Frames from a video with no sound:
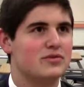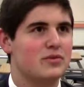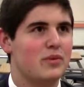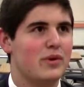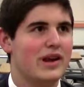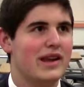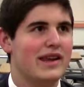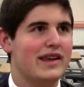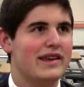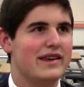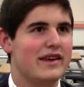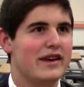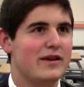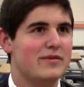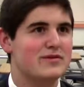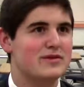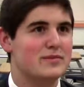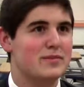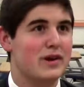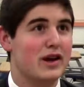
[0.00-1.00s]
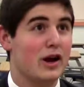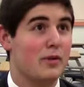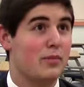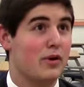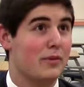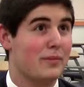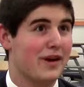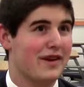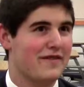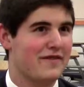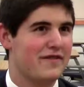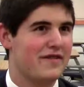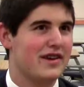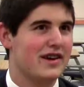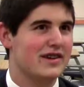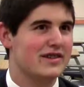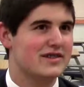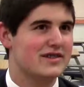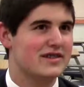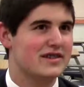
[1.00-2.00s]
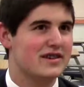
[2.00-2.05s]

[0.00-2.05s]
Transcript: really keeps me up on my feet.